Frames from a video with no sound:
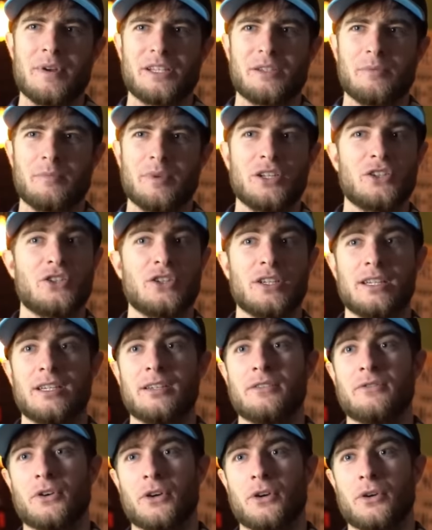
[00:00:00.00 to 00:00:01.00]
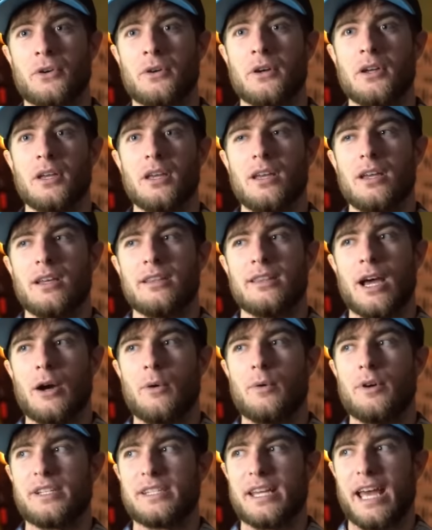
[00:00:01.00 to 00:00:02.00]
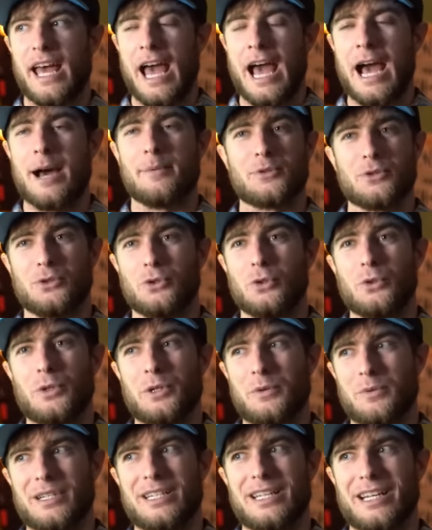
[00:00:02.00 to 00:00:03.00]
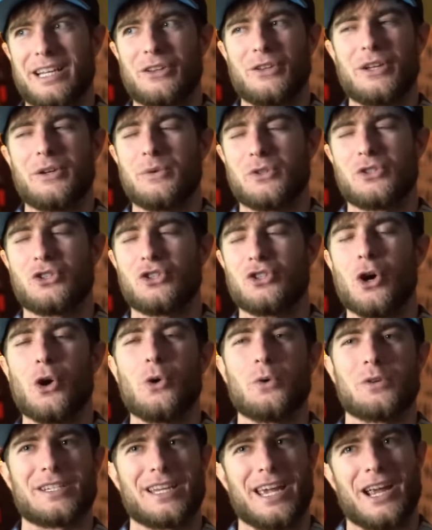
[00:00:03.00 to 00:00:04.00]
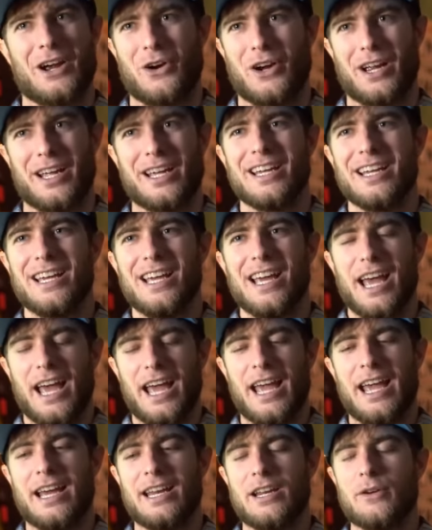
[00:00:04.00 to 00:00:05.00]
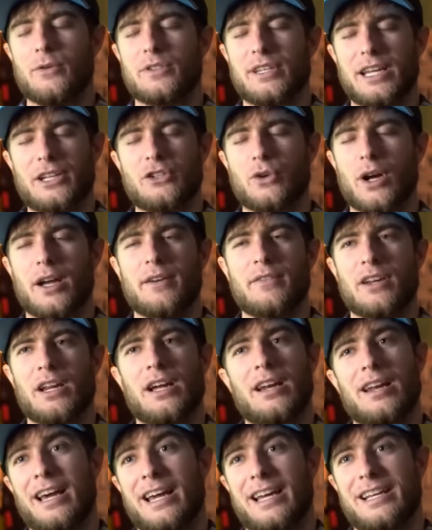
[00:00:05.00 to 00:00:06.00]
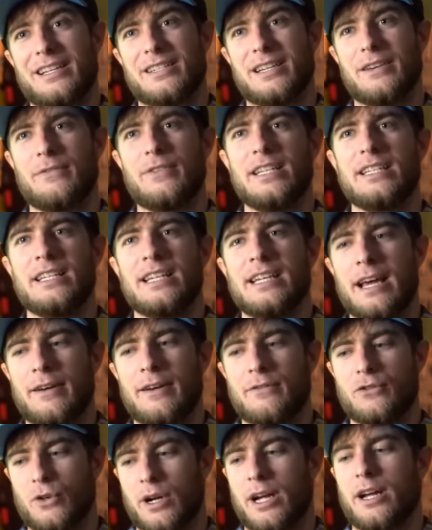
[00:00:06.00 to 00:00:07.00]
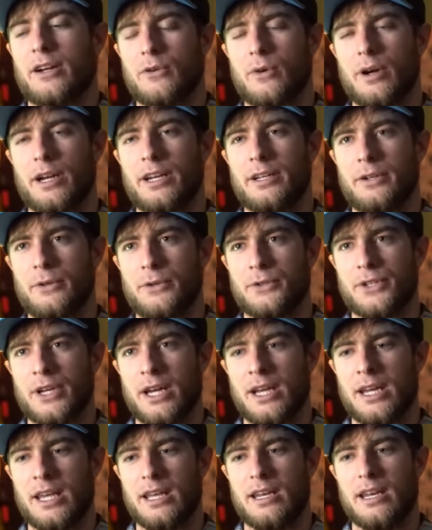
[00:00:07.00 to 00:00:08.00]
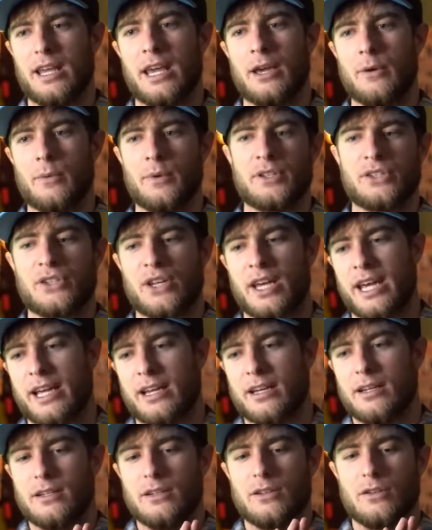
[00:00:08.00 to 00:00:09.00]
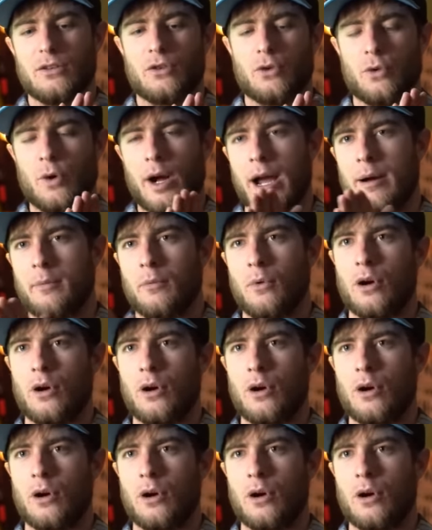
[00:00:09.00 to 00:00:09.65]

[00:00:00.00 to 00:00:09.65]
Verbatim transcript: Mitsubishi Evo that was absolutely ridiculous. It was so scary. And it was like driving on ice. If you didn't have drag radials on it, it was like crab